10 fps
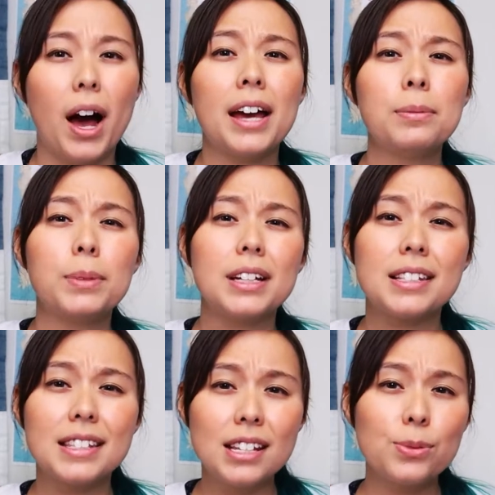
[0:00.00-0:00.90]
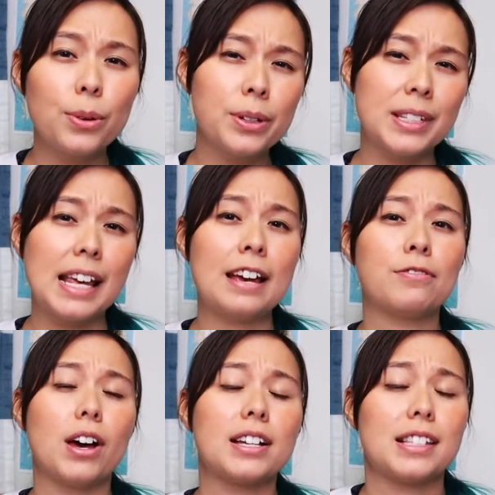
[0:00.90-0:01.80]
Why? Because this will
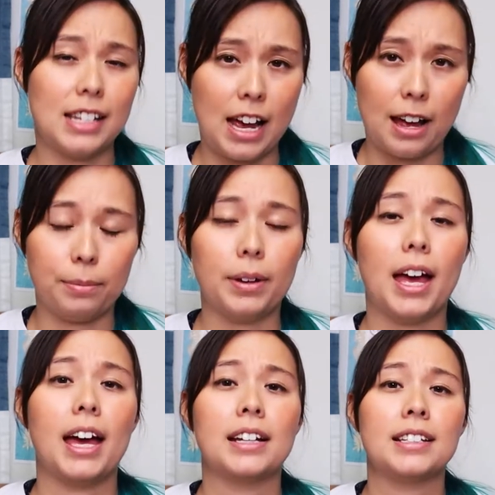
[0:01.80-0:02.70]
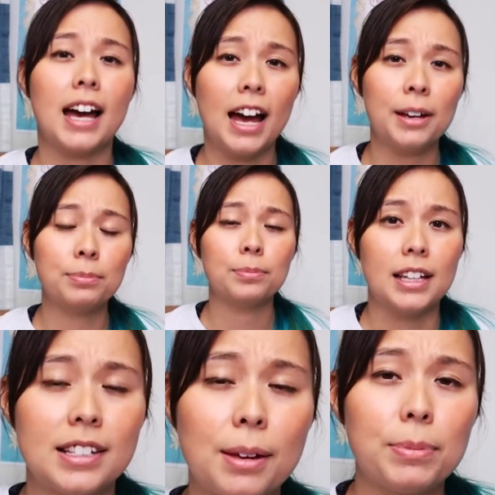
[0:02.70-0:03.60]
save us time, and time
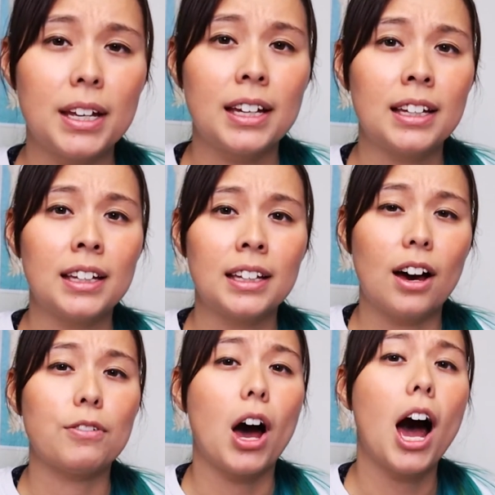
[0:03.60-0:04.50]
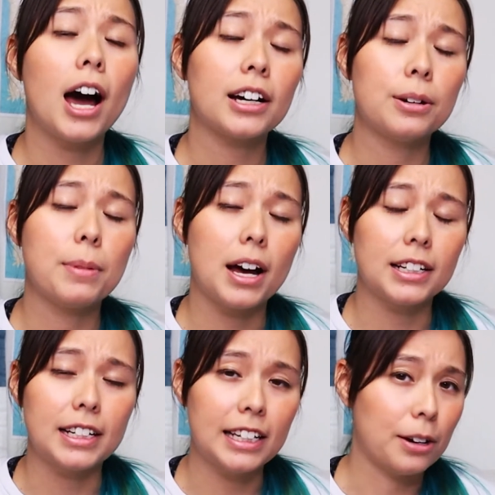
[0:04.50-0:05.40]
is something of a hot
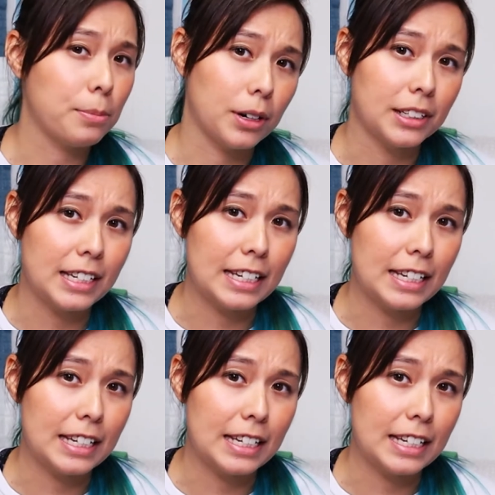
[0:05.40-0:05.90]
commodity among